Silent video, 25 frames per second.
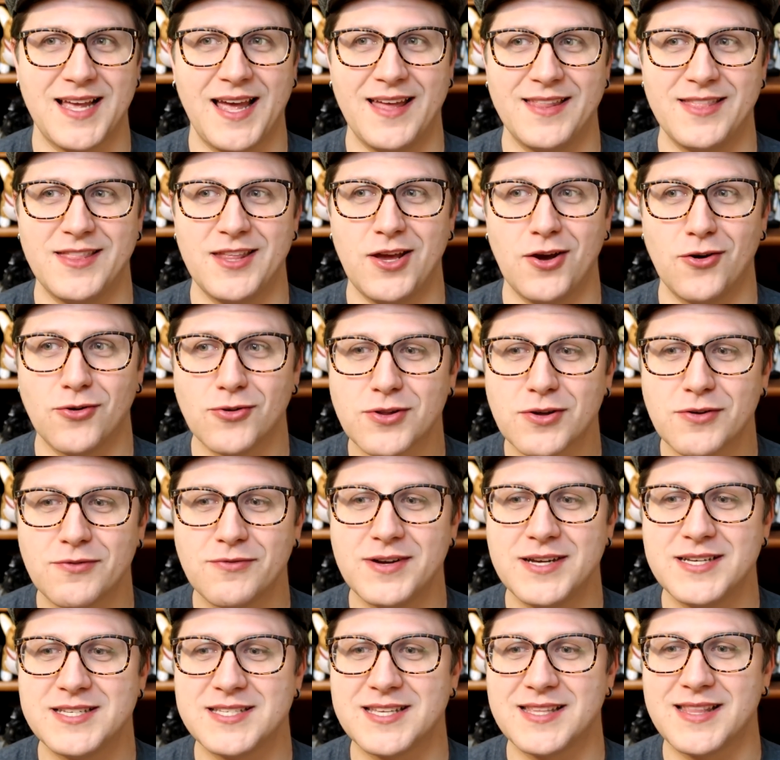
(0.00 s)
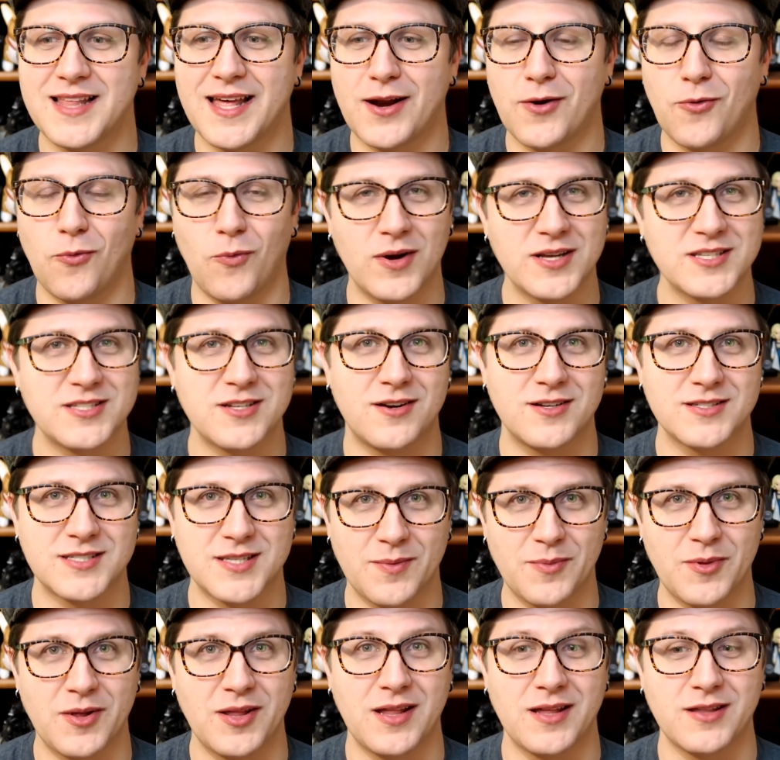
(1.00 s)
And the only reason that it wasn't on
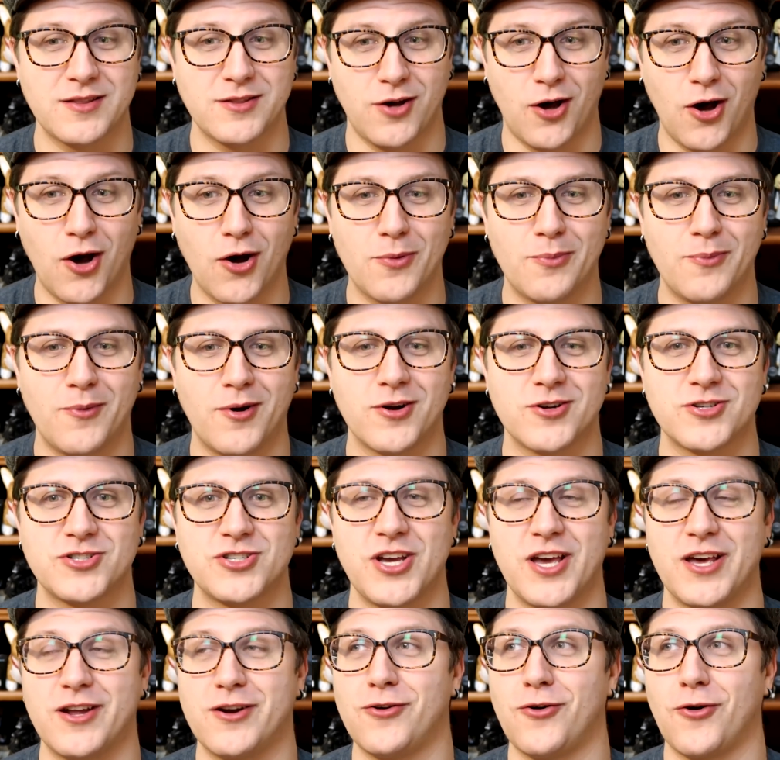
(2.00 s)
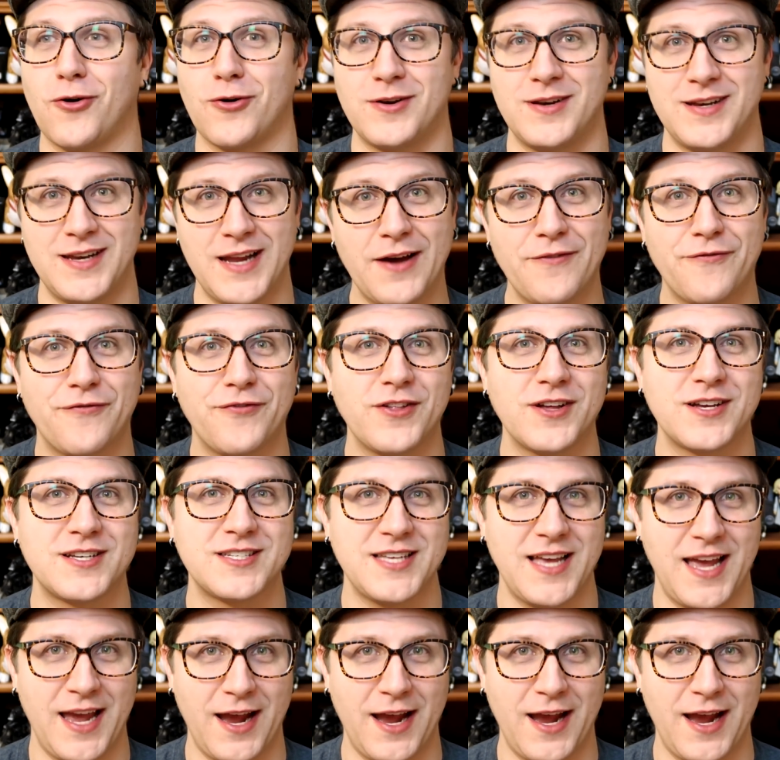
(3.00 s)
something like the Hallmark Channel or Netflix